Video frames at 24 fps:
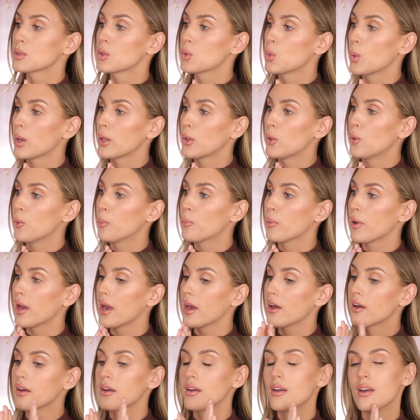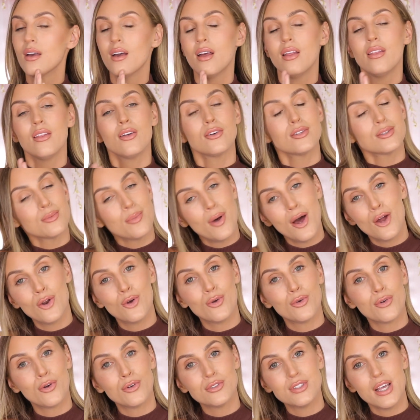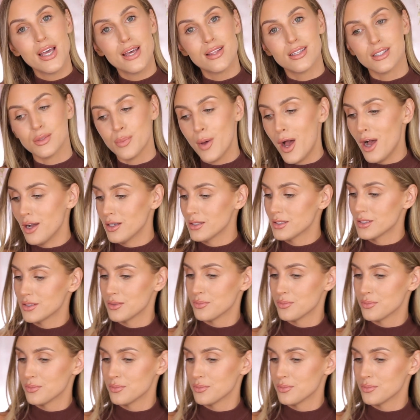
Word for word: quick little prayer, there's a bottle of rosé in this box.